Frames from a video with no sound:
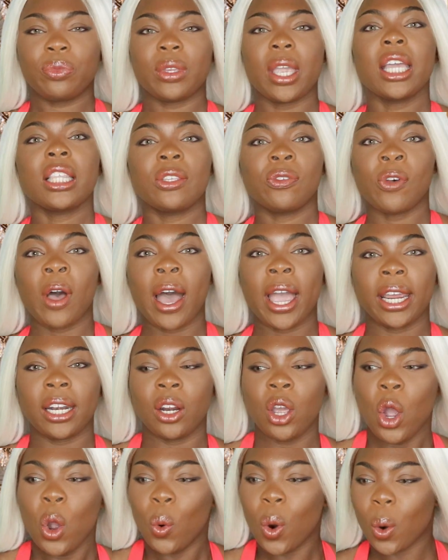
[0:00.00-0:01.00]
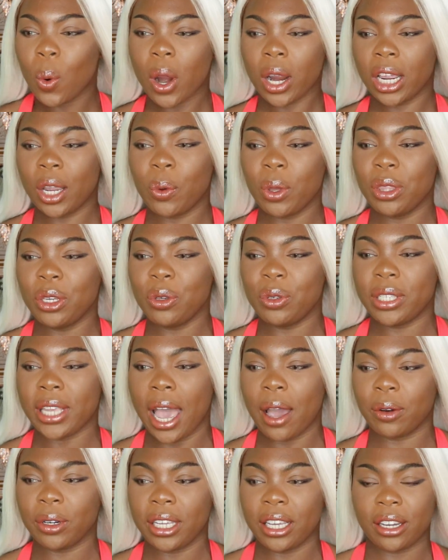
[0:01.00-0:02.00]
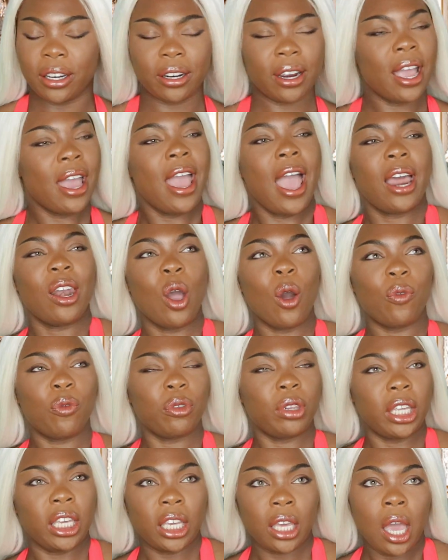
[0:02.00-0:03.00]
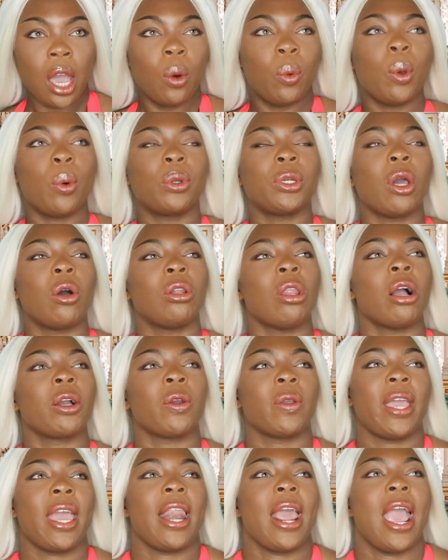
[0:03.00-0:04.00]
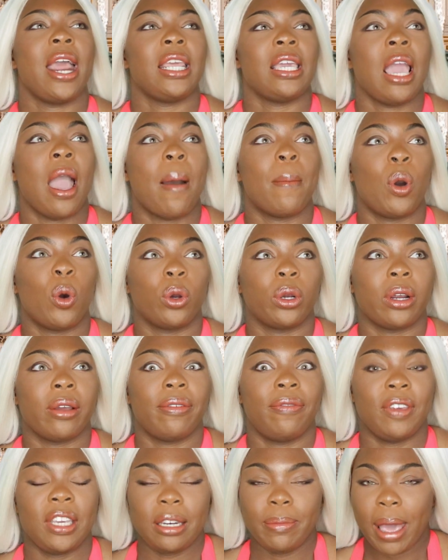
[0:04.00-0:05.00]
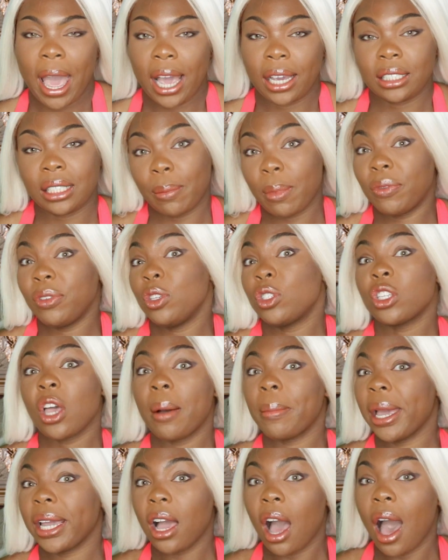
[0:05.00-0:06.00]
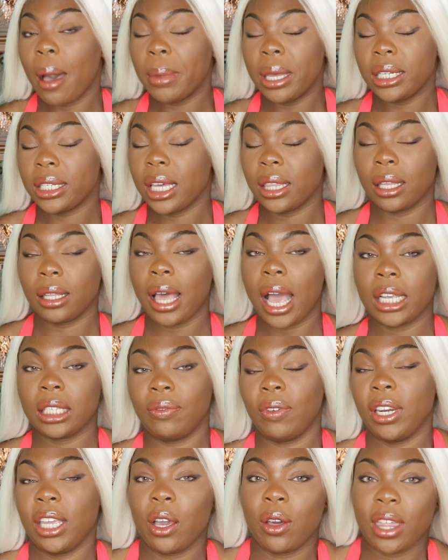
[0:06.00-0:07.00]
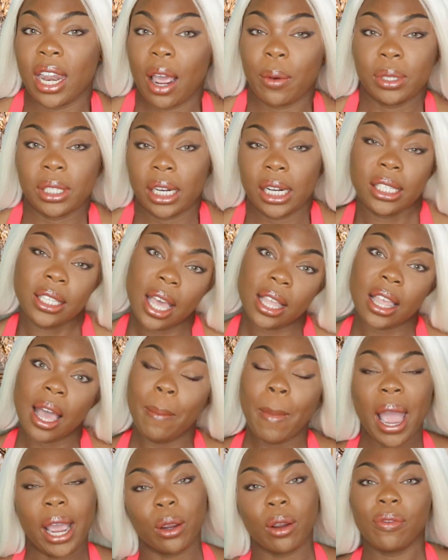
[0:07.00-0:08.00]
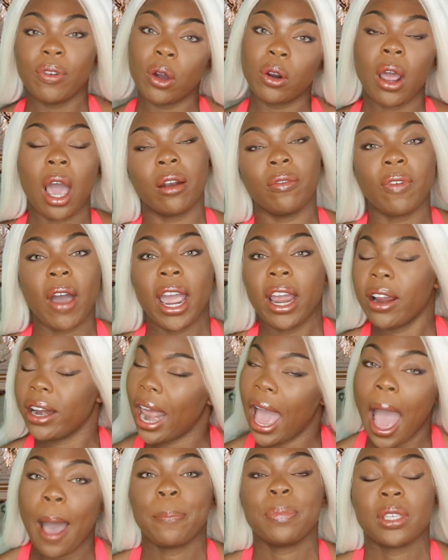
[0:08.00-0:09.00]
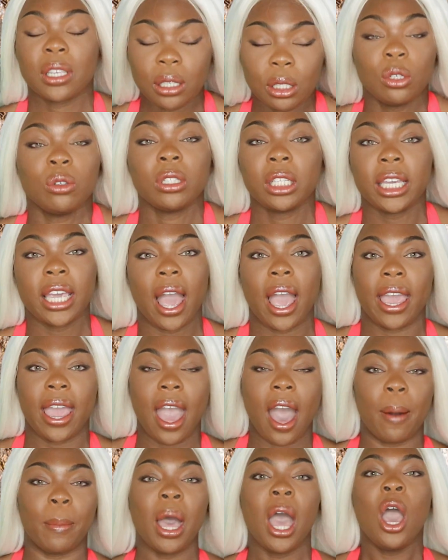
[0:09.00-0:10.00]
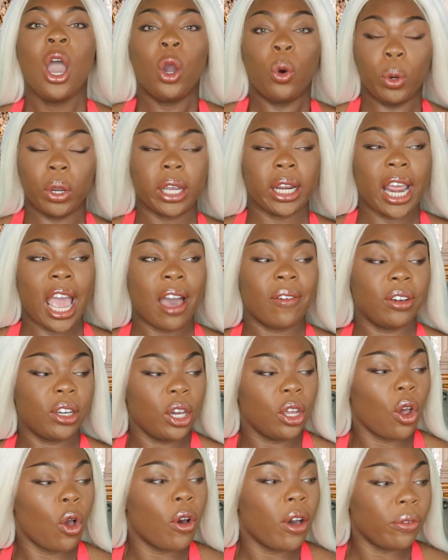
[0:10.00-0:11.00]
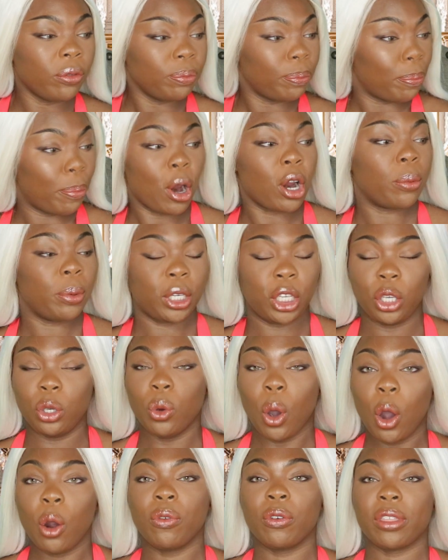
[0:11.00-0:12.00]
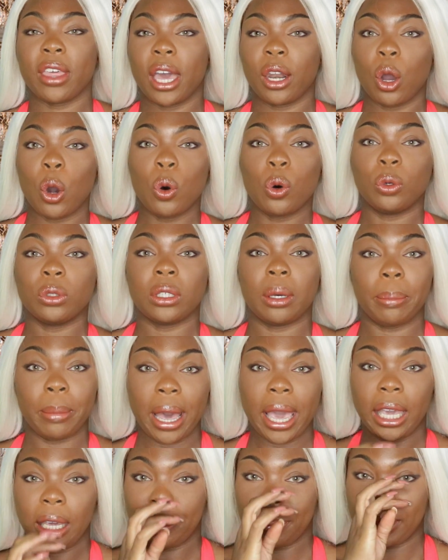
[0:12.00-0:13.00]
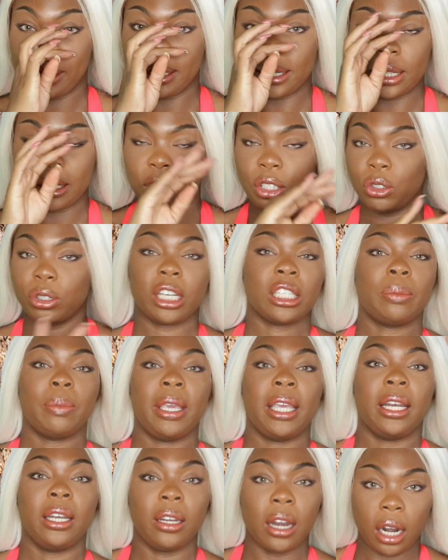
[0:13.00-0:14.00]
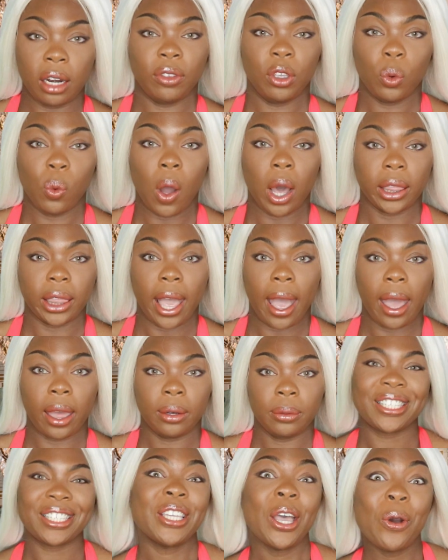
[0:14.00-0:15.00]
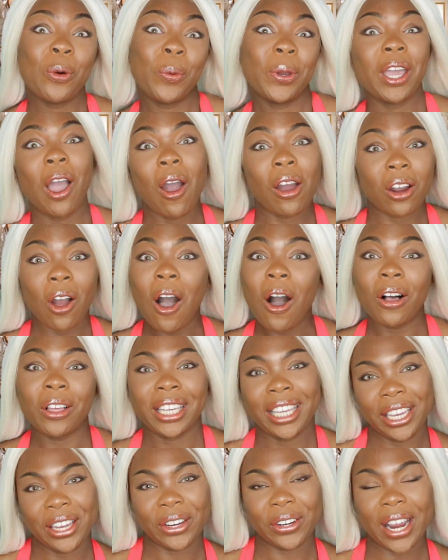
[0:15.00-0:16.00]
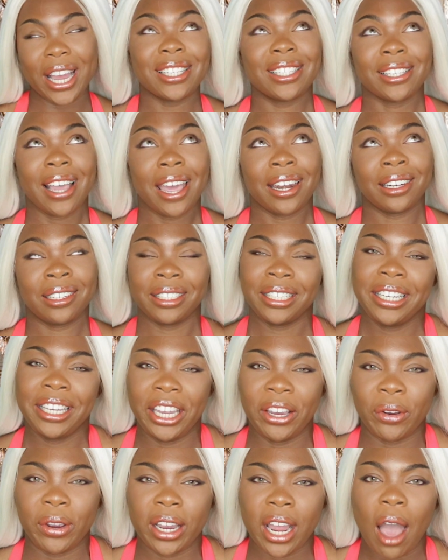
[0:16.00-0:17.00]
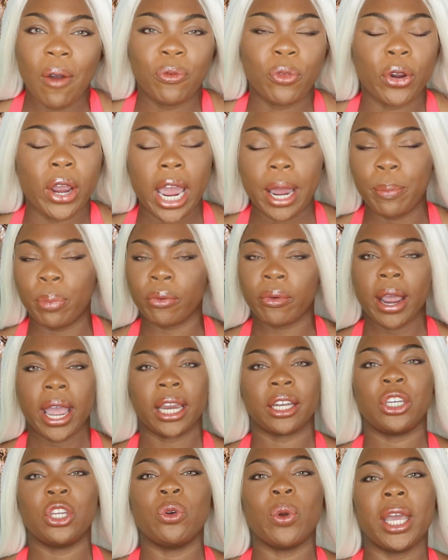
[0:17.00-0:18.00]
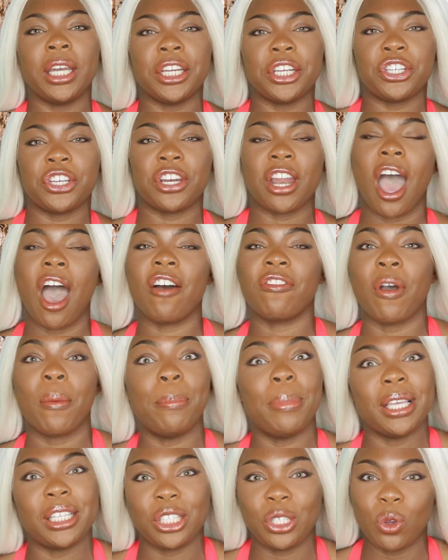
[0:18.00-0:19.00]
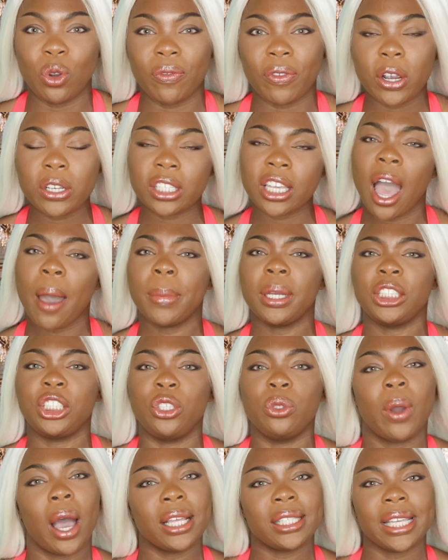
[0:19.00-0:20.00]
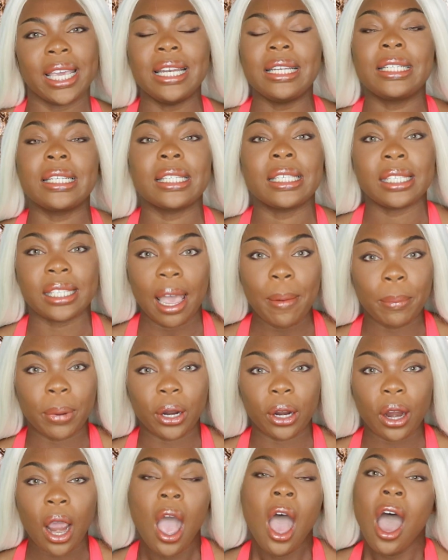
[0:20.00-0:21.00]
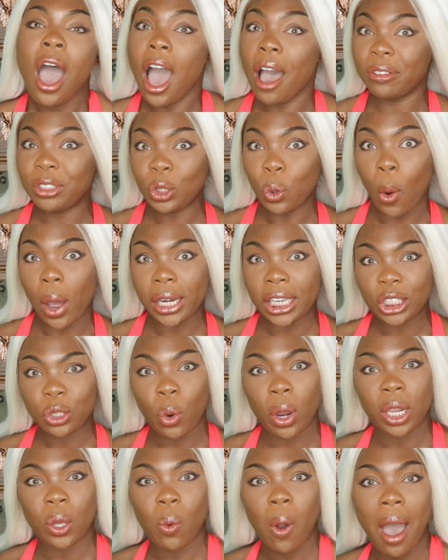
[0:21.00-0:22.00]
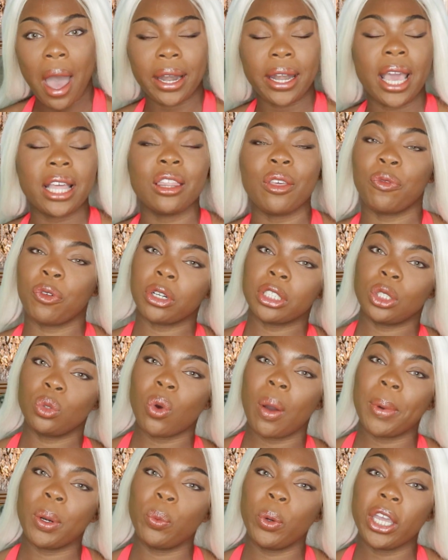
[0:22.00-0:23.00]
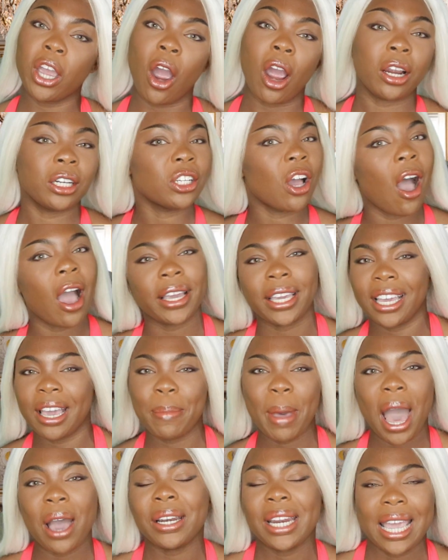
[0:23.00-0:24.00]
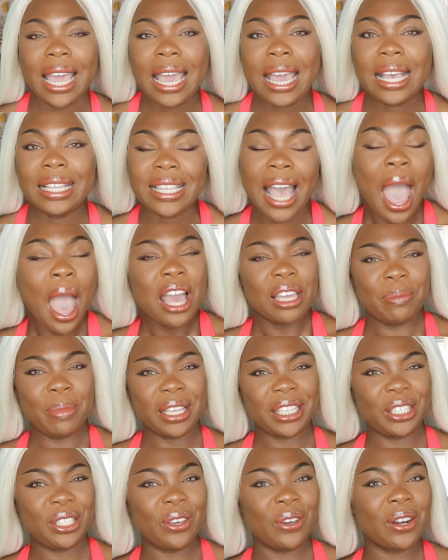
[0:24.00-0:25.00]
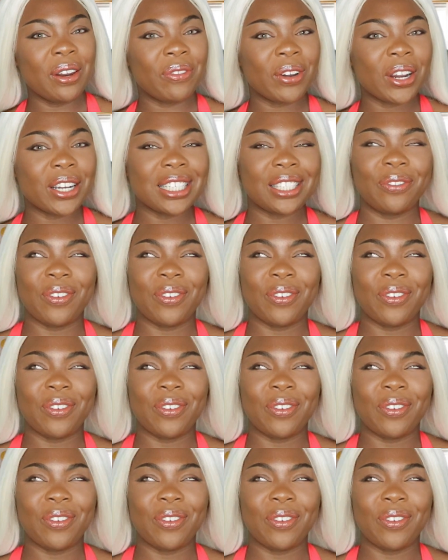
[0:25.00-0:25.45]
It's fine. We're working with new sound here, and hopefully we will no longer get any more feedback. Some of you saw my comment in the last video that I was gonna set that microphone on fire, and absolutely I am. We're gonna have a good old barbecue over that old mic because trust me, none of you want that. So we are all here excitedly gearing up for a brand new edition of Miss Universe coming to us in December of 2021. And the first woman we are talking about is Miss Universe